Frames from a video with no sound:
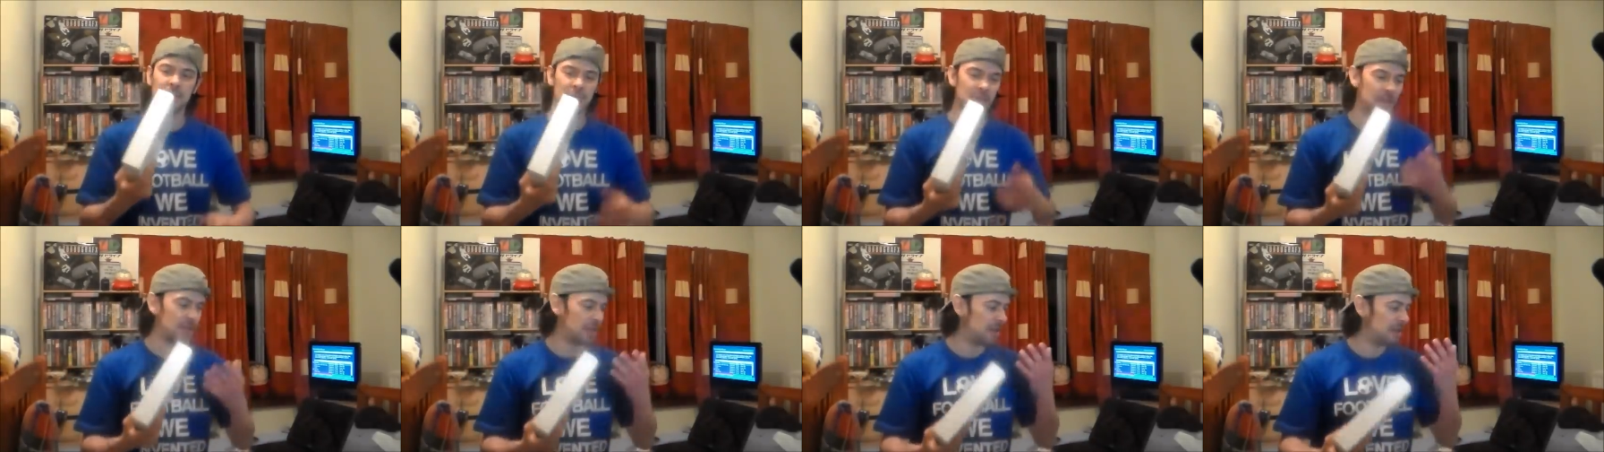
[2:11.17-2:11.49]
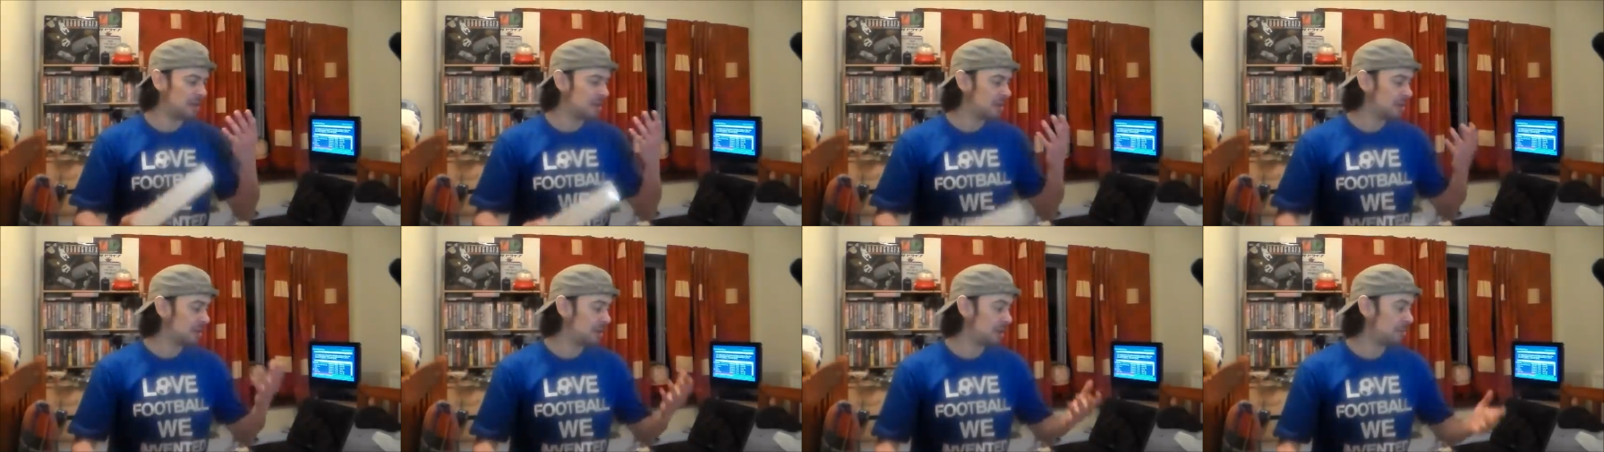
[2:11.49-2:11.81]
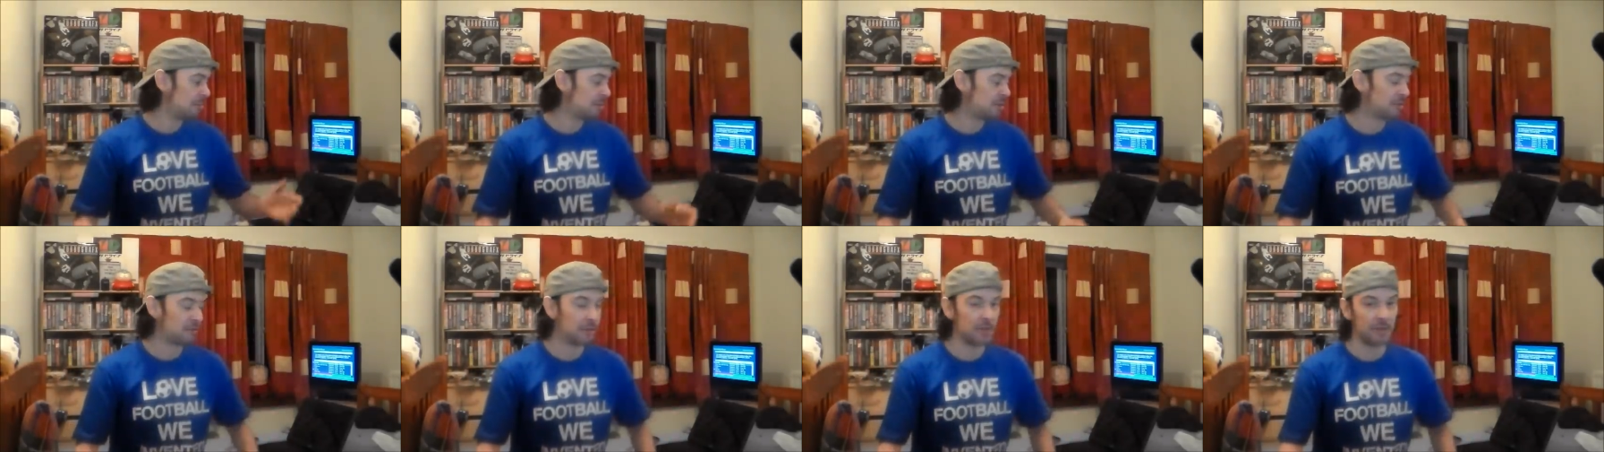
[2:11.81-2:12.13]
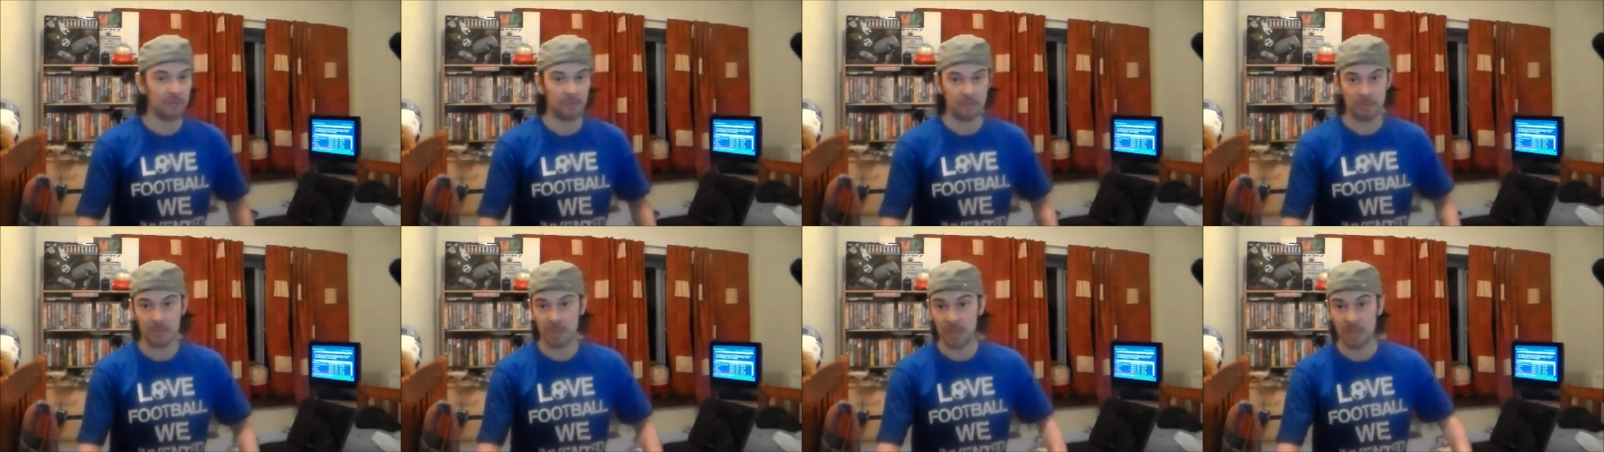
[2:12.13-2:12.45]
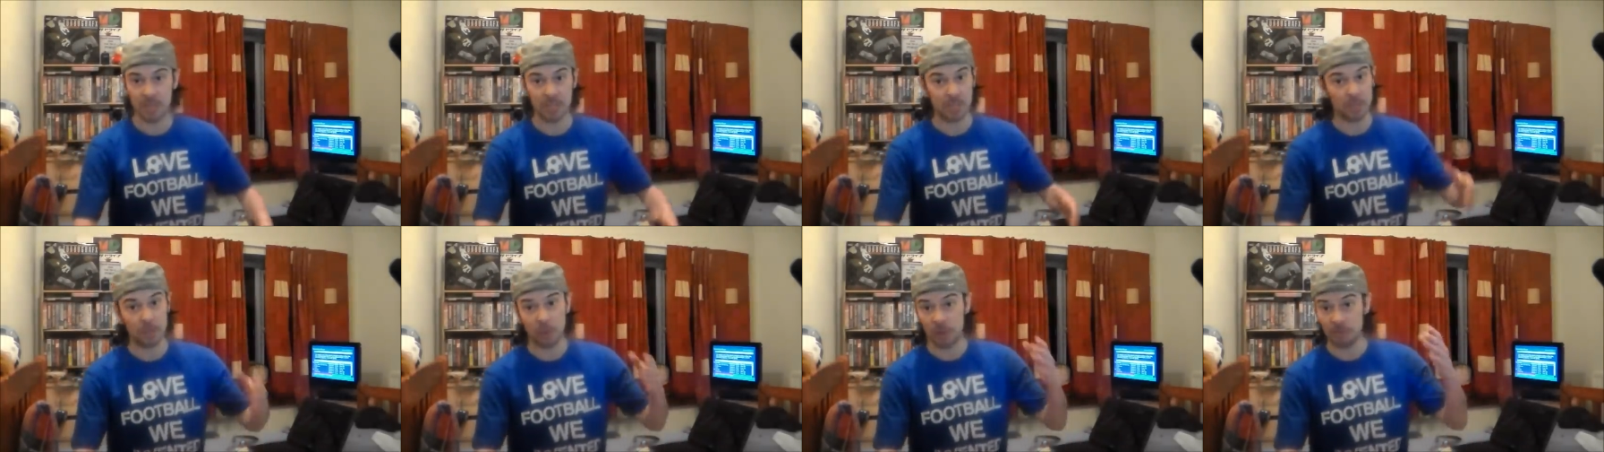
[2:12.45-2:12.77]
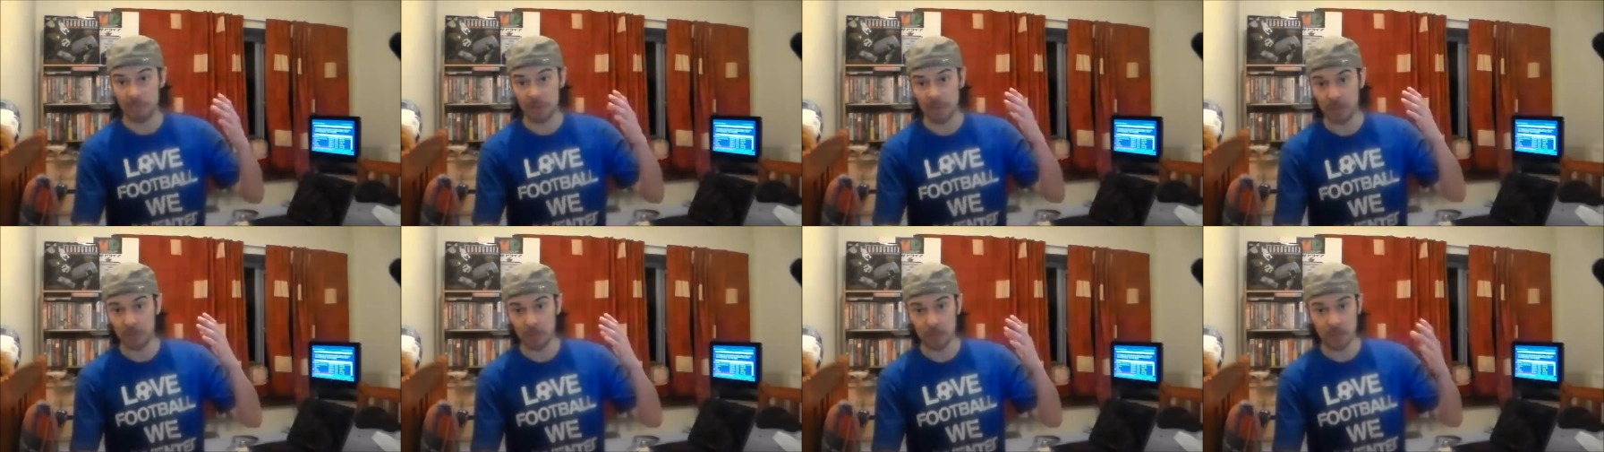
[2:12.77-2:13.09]
So yeah, number three for me, it's
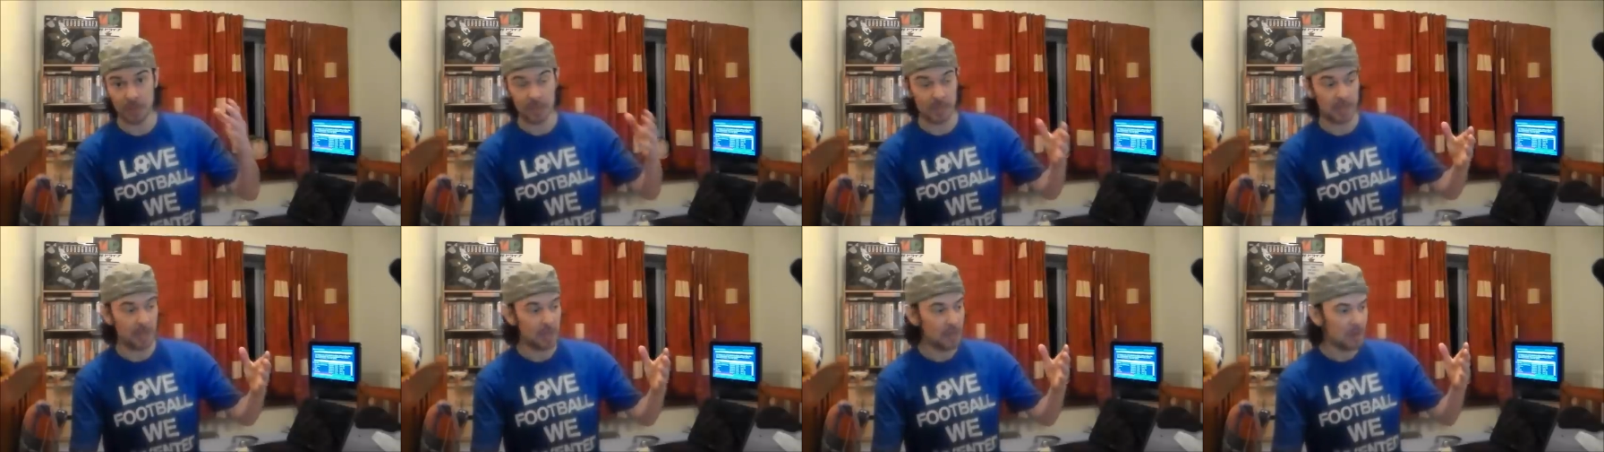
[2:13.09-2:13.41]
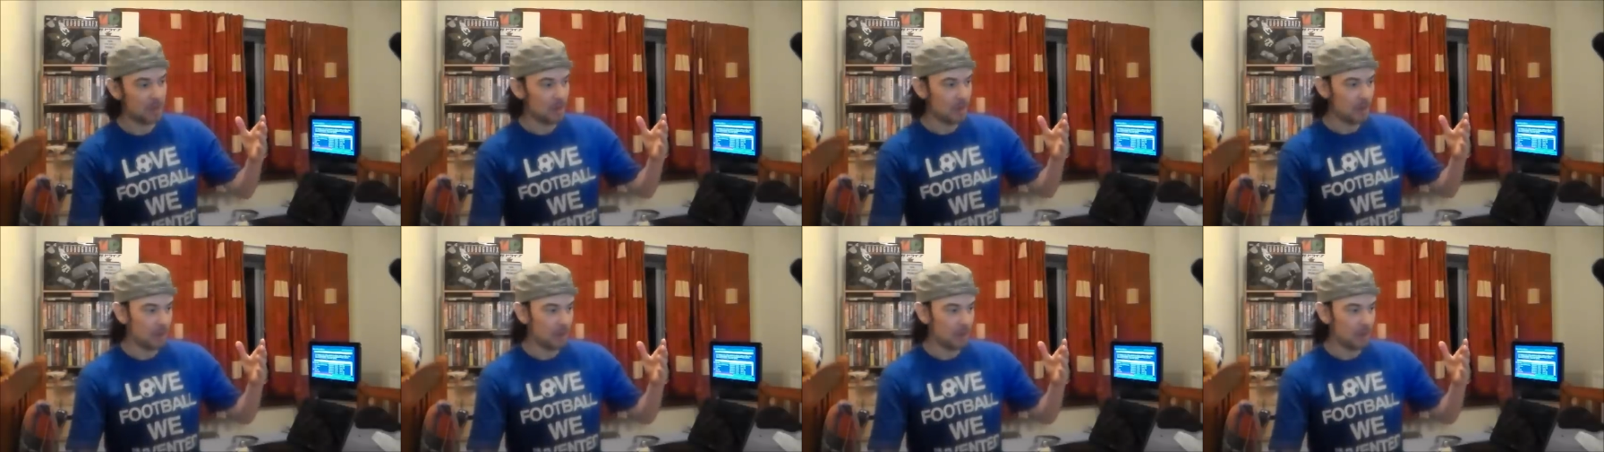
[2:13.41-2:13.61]
got to be the Wii.